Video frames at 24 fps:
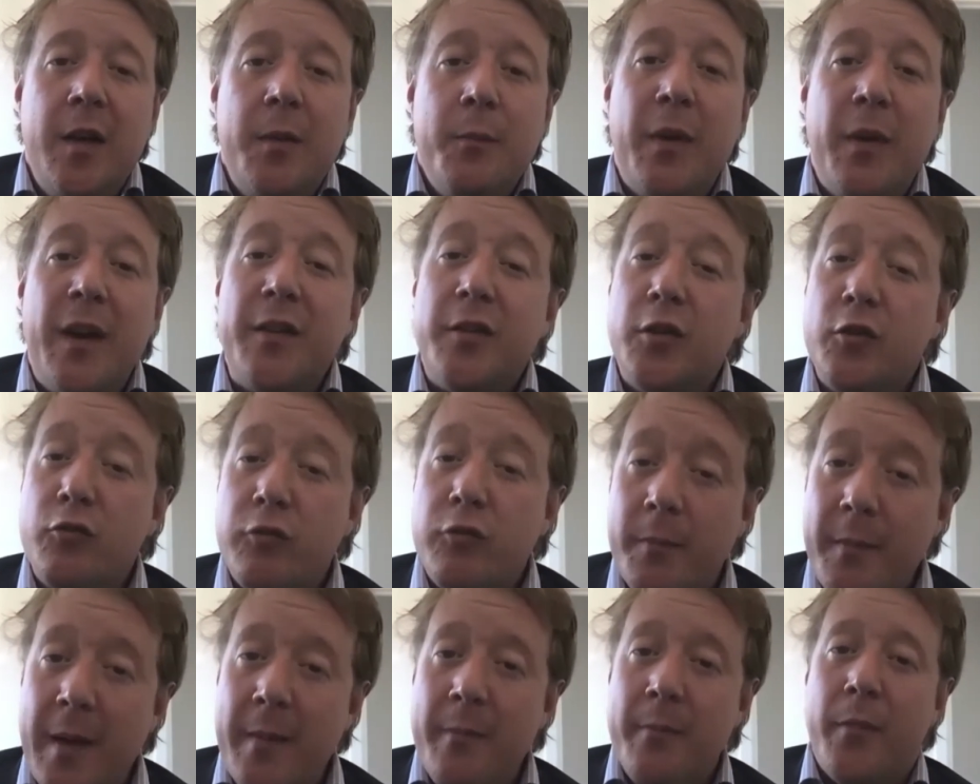But let's just
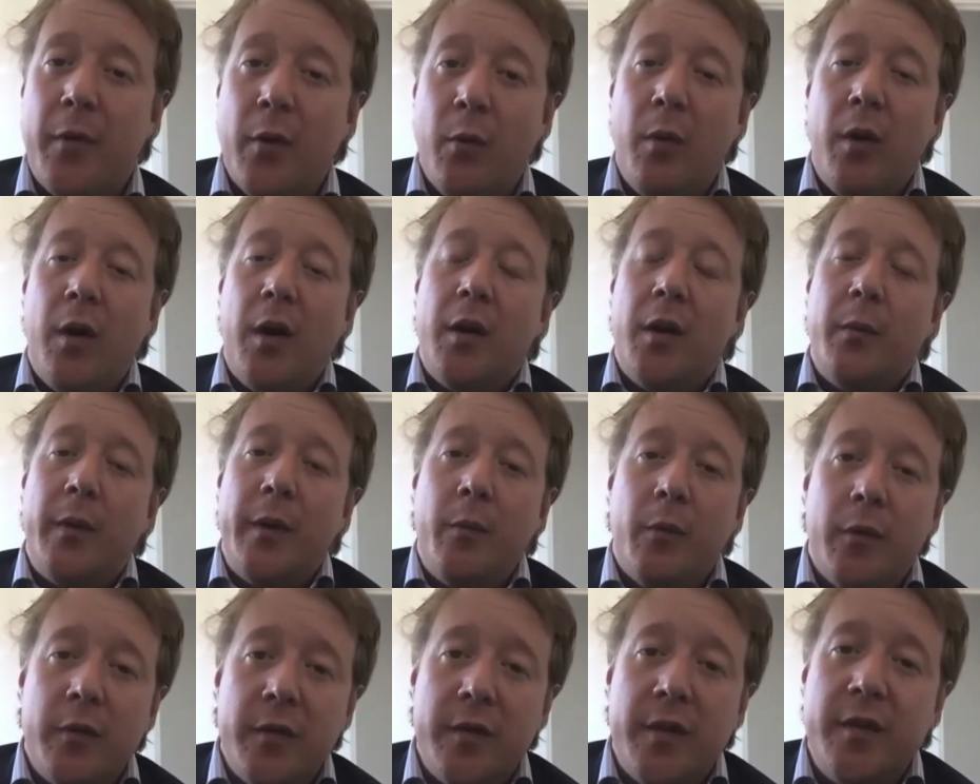remember why
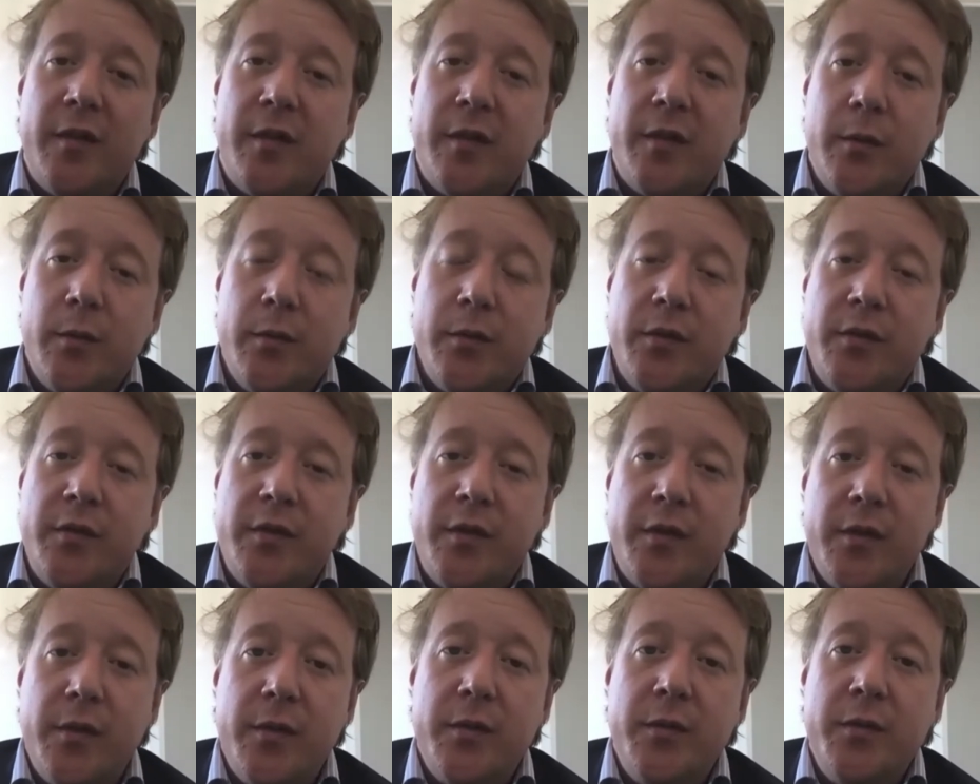we wanted schools
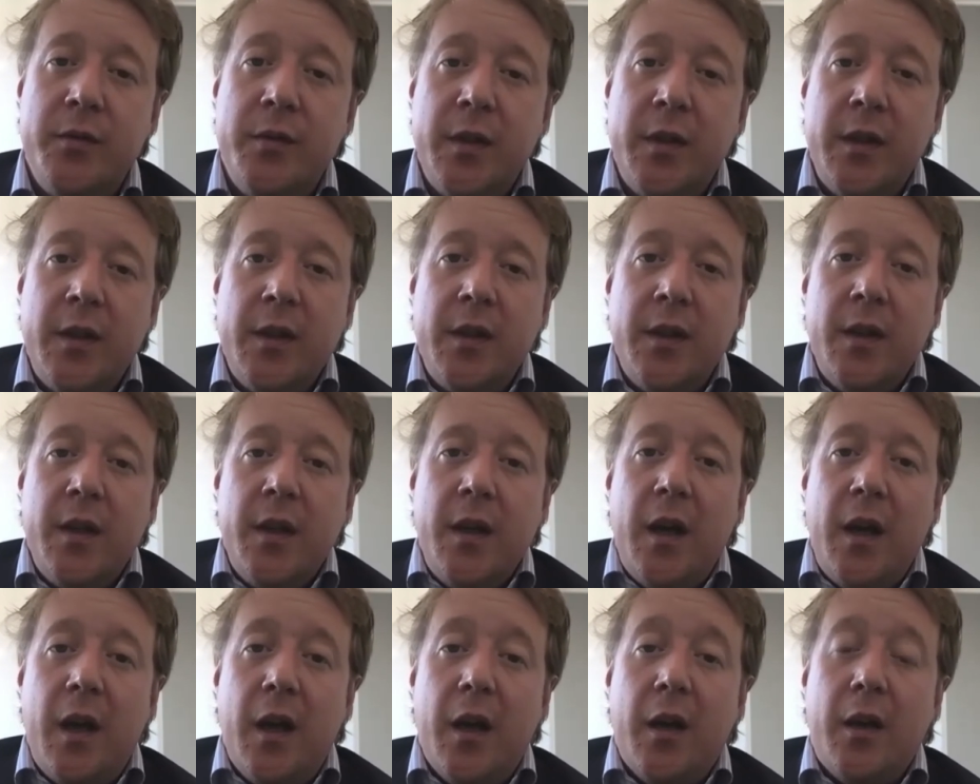to
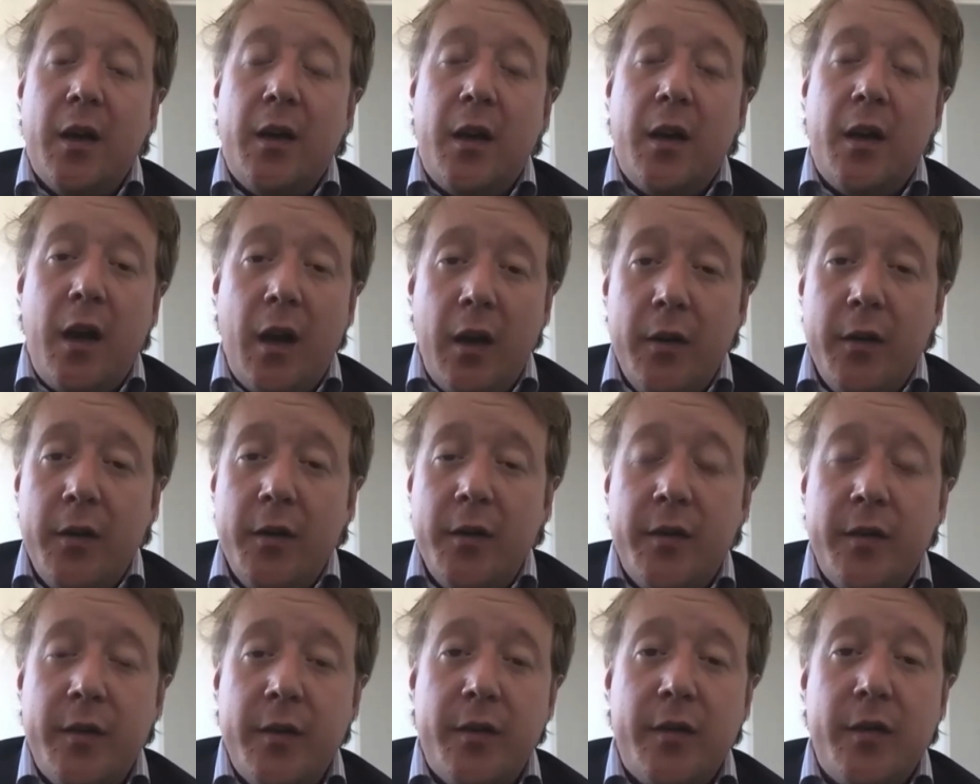
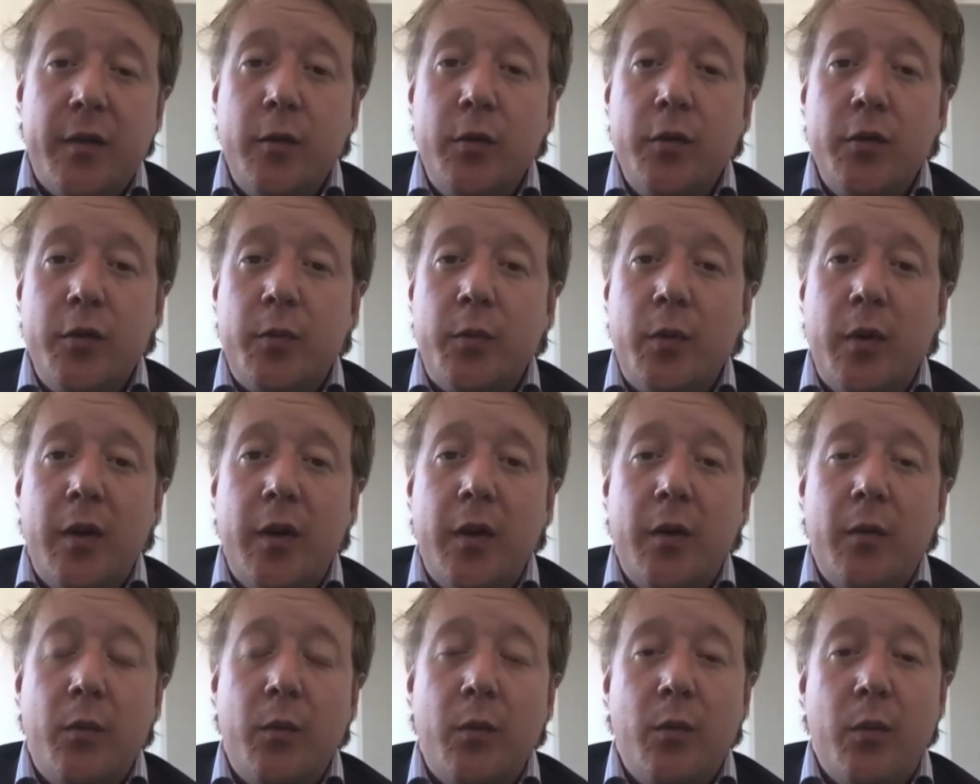close. Schools
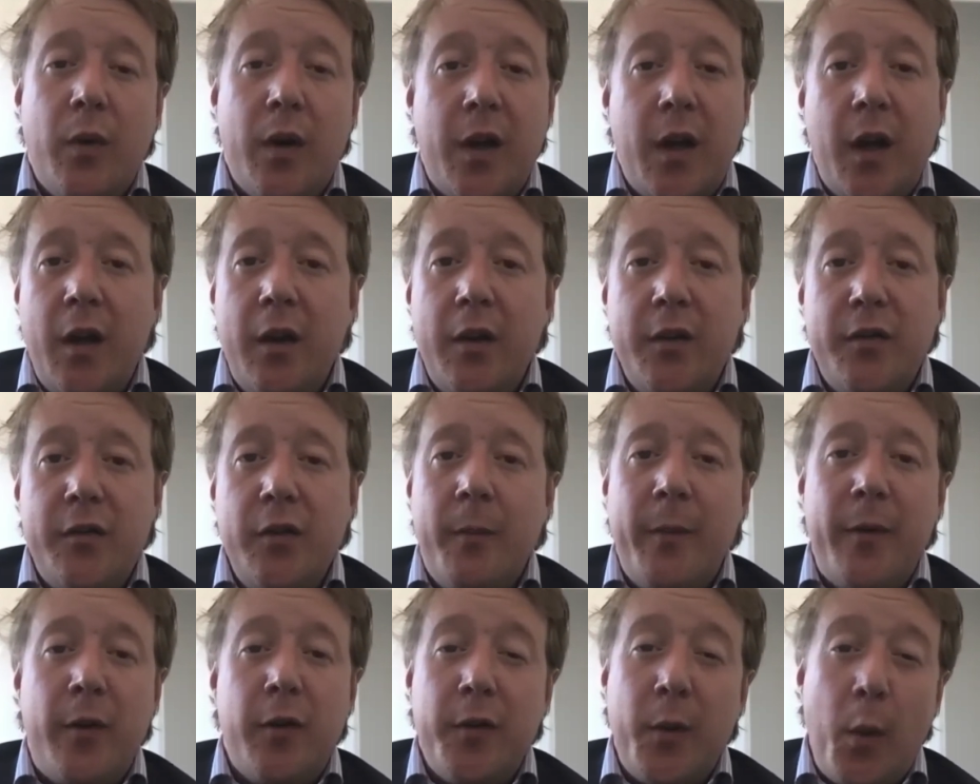were closed
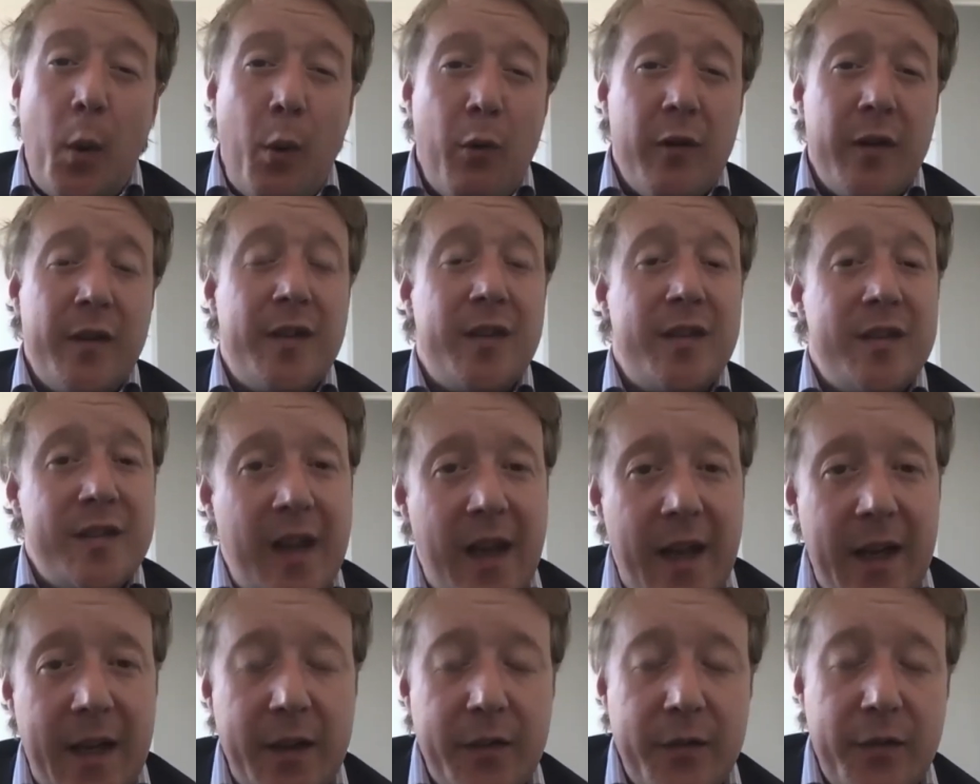not because they were
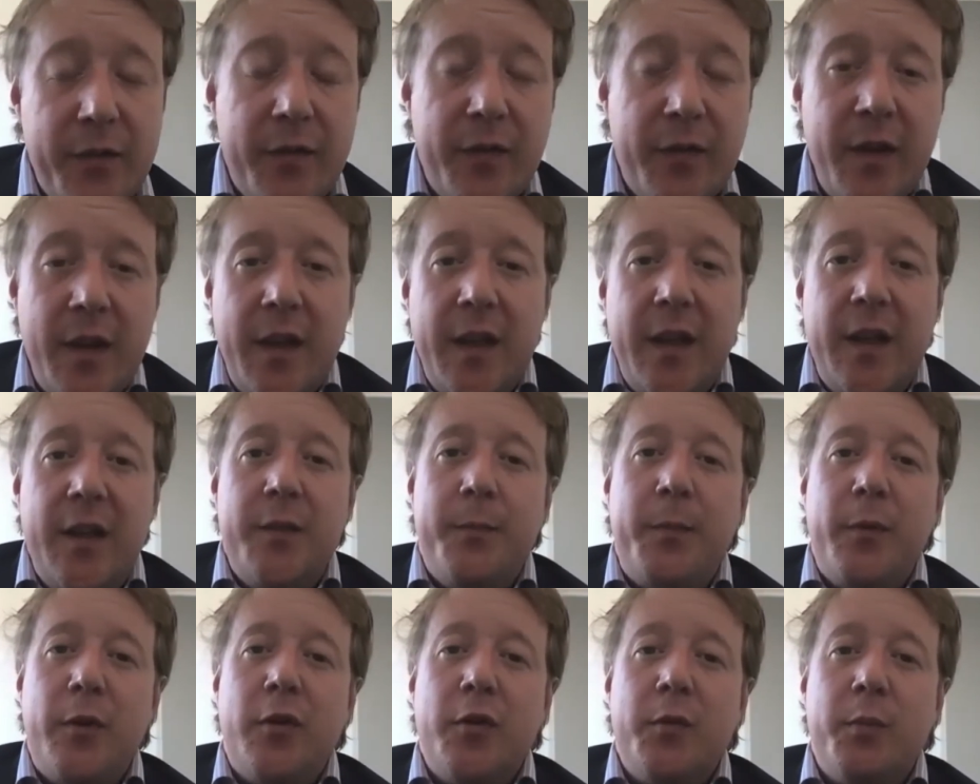unsafe,
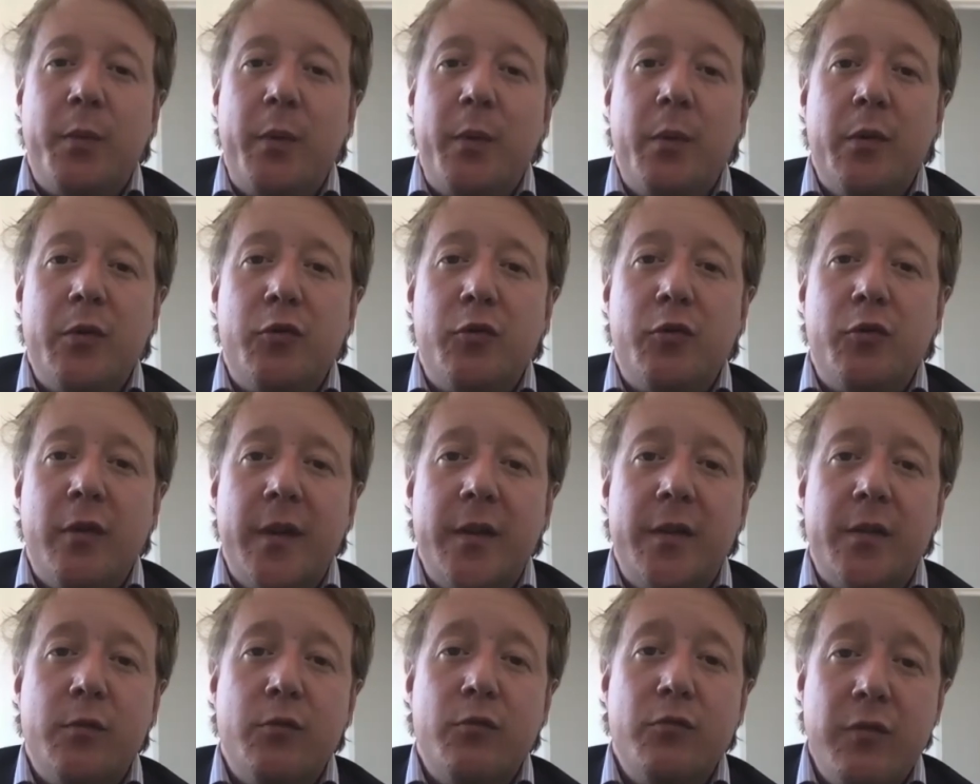it's because we were
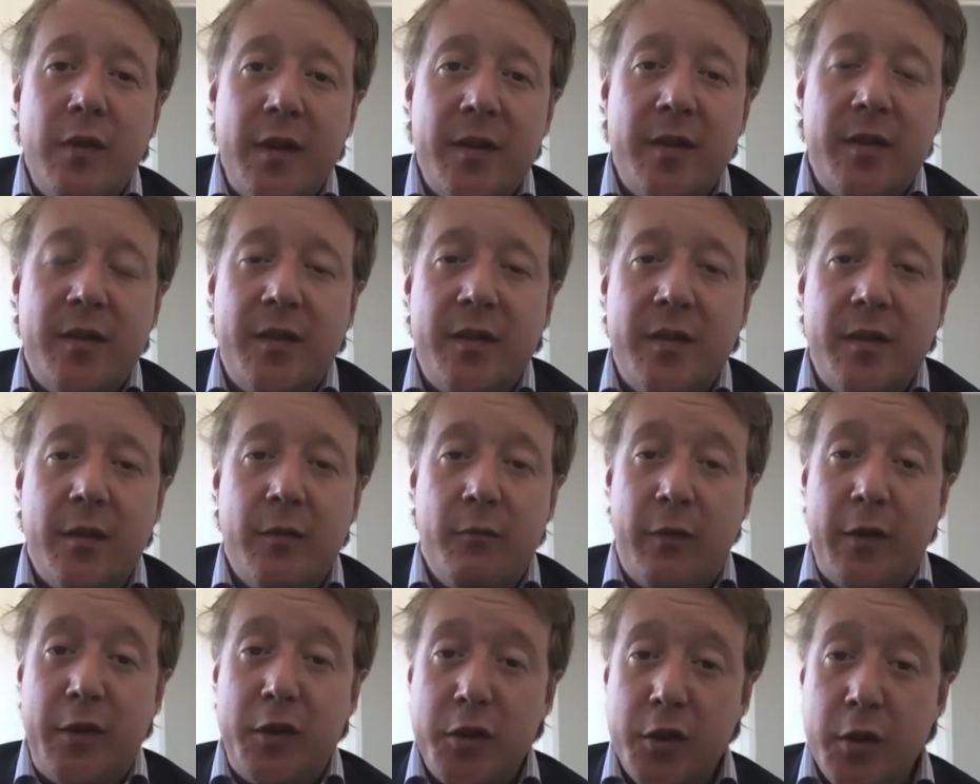trying to
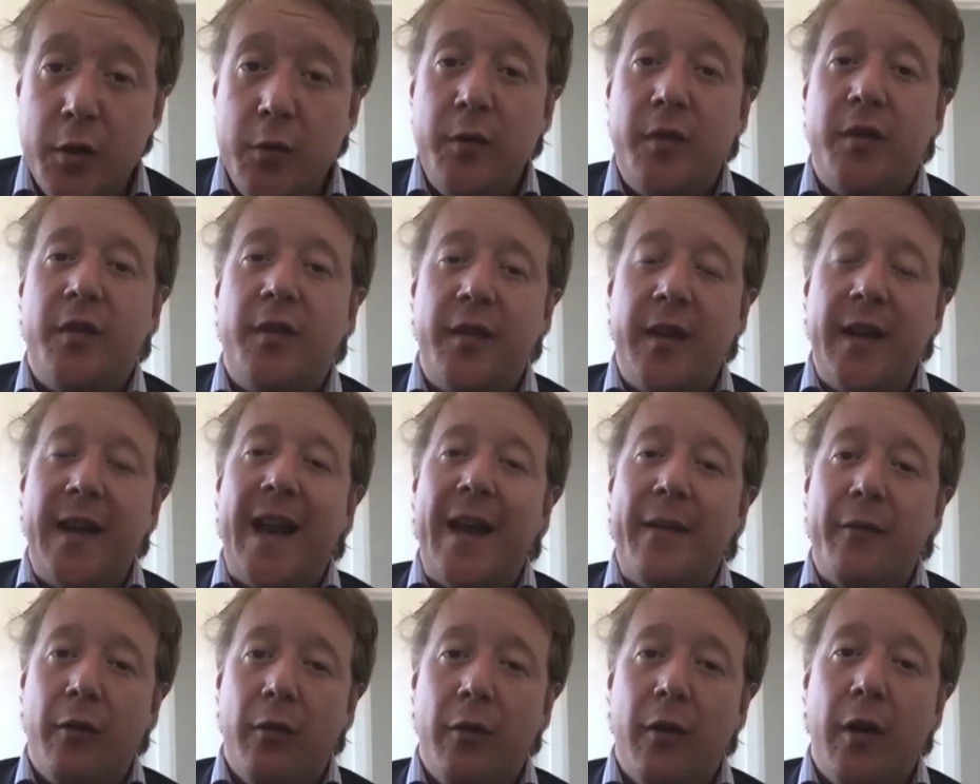reduce the
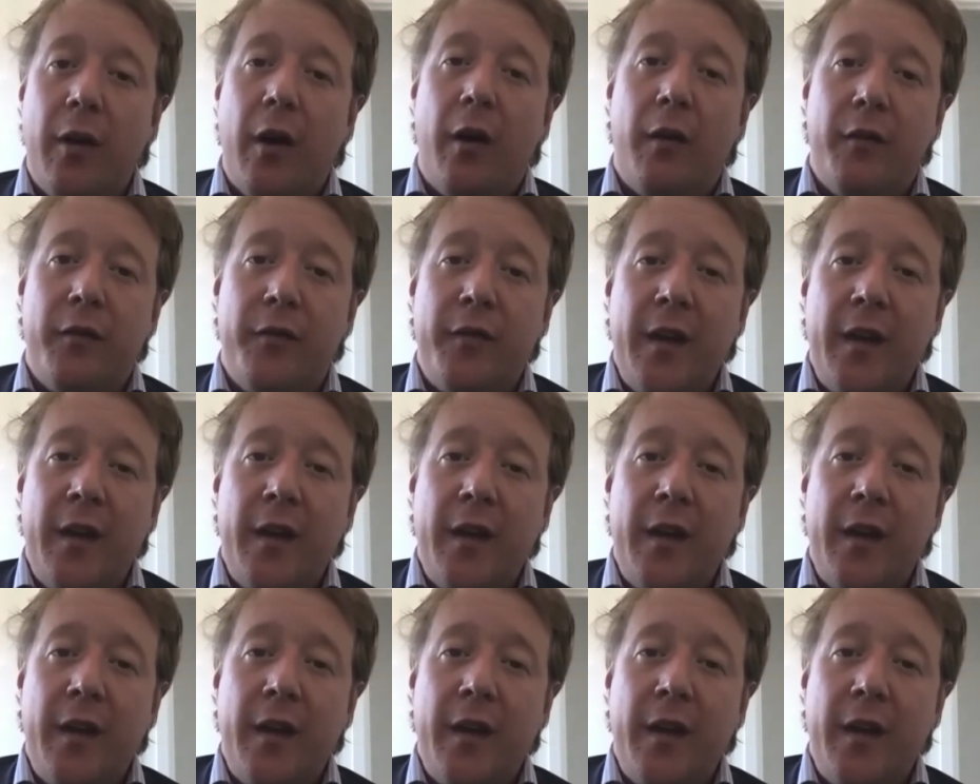level of